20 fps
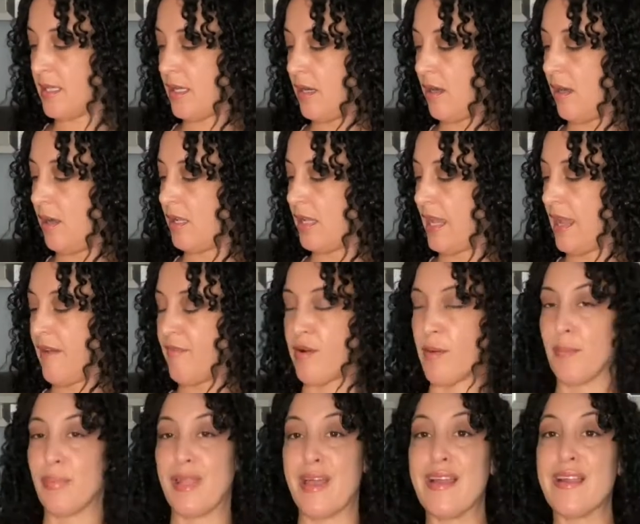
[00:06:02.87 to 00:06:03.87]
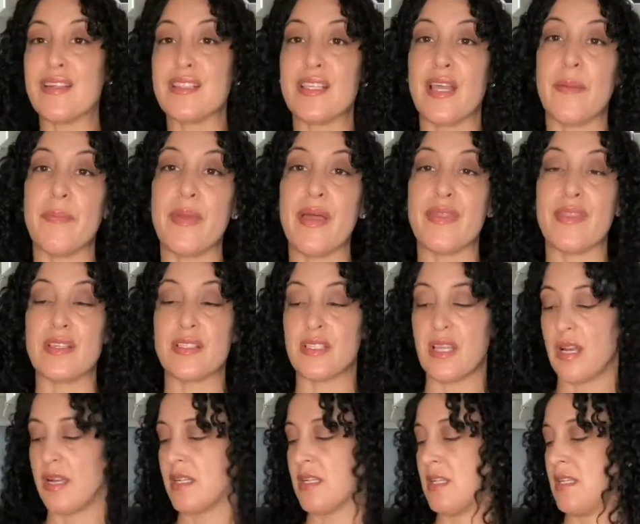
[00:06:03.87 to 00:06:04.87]
all I have are blinds up and the
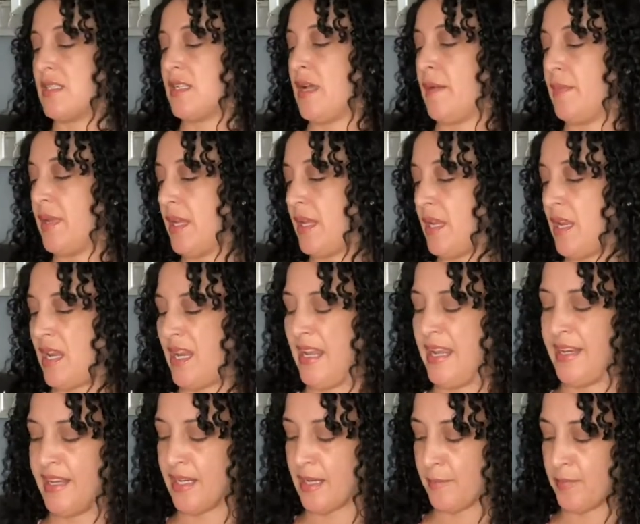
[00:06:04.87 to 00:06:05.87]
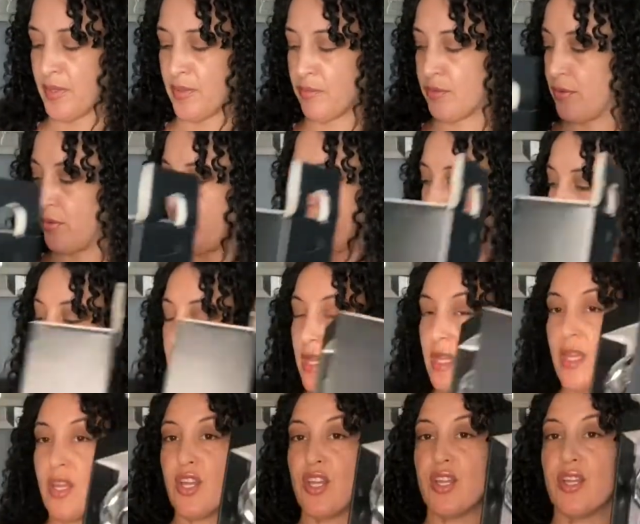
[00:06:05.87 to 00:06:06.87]
sun is coming in and heating up the room.
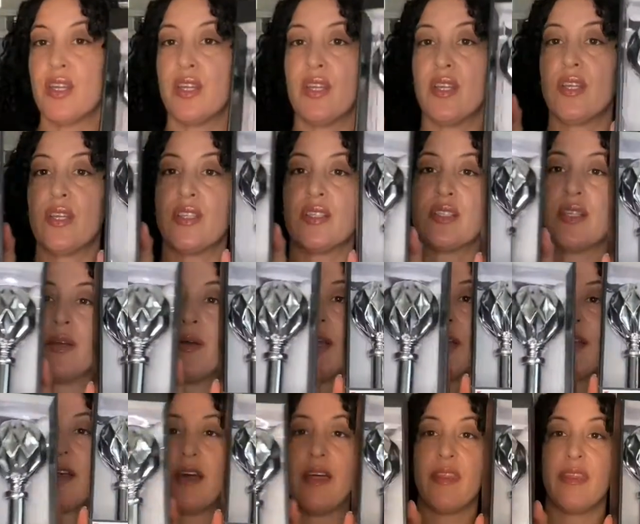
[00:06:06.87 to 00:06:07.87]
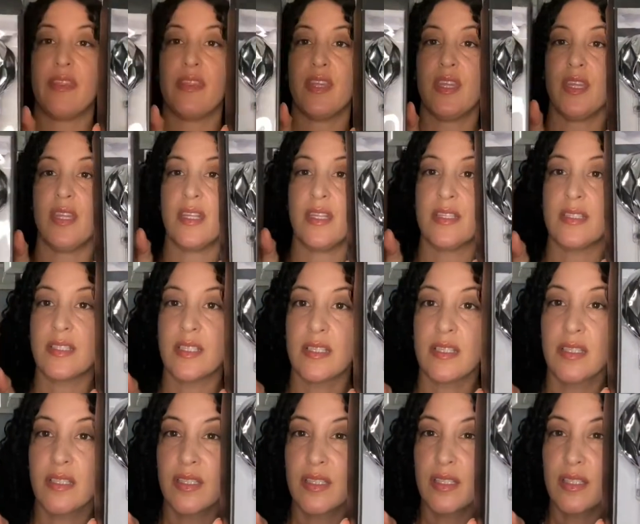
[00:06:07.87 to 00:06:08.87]
So I got these.
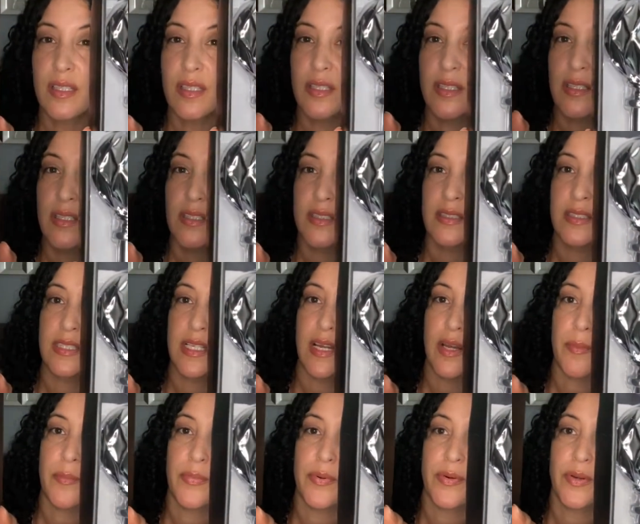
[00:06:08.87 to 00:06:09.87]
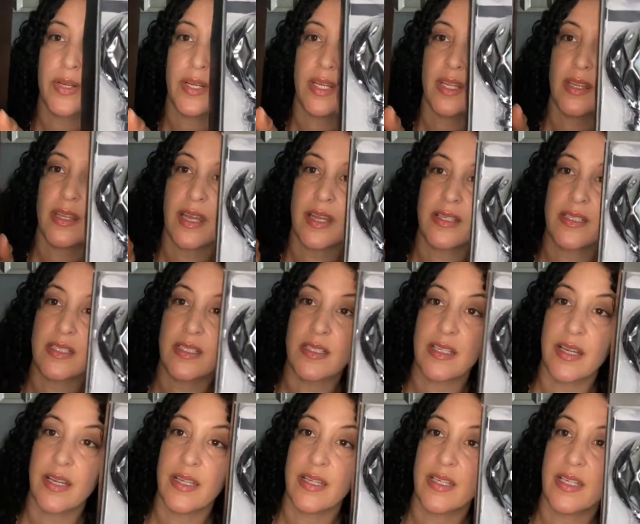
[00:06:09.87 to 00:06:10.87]
See how pretty that
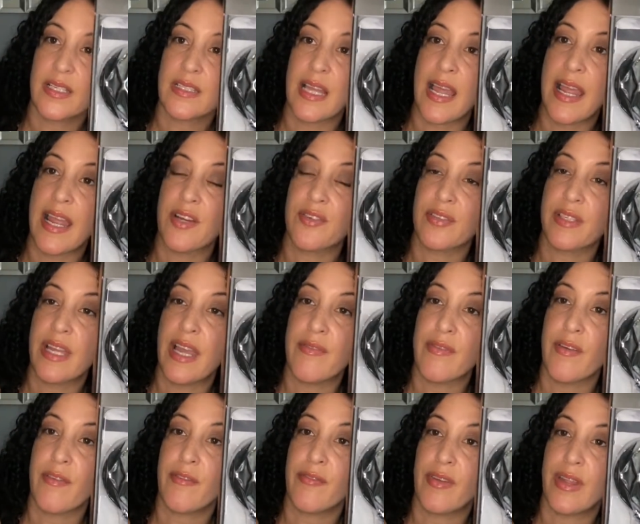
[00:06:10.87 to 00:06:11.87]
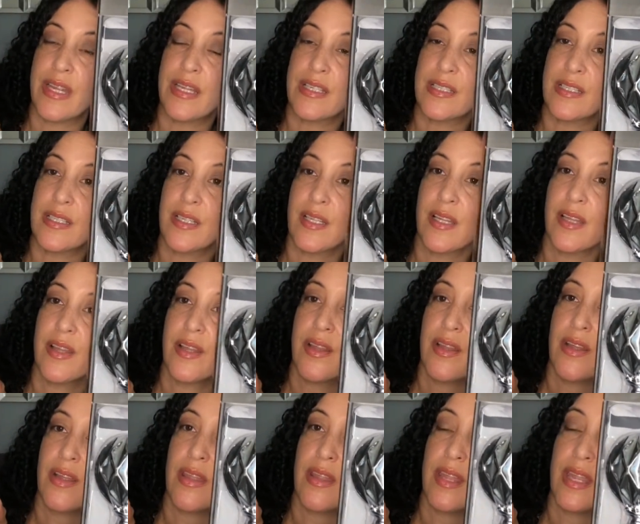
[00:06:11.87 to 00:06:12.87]
design is? I actually have a vase
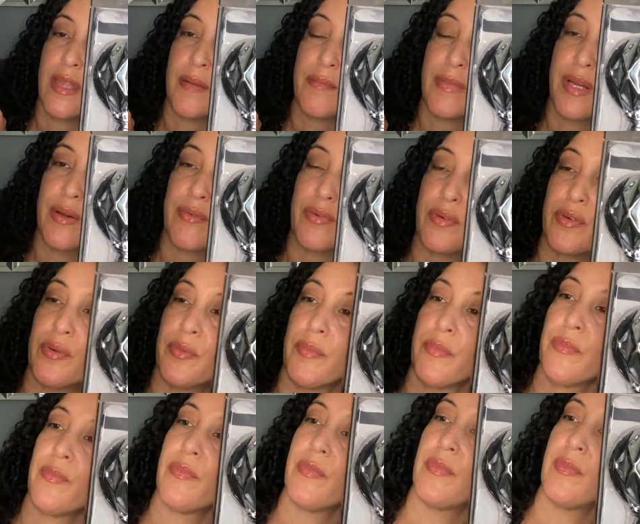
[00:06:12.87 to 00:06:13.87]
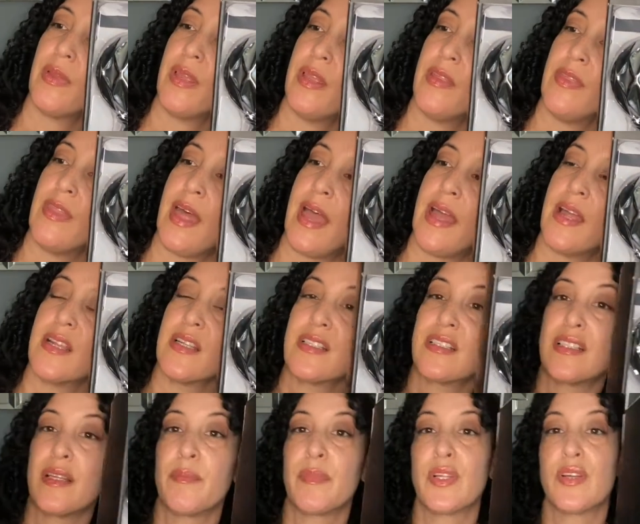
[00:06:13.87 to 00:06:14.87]
in my room in that
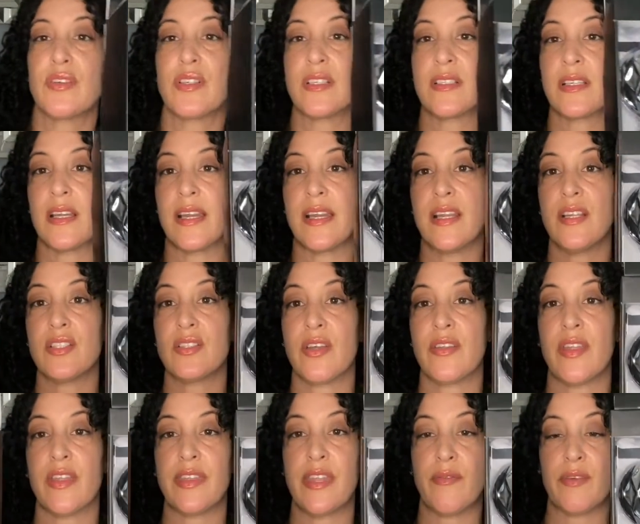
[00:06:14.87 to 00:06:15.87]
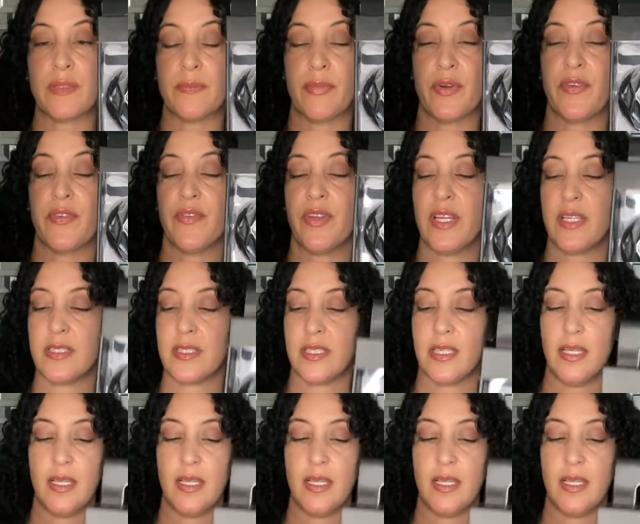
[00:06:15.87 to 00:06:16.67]
similar design, so I thought that was perfect.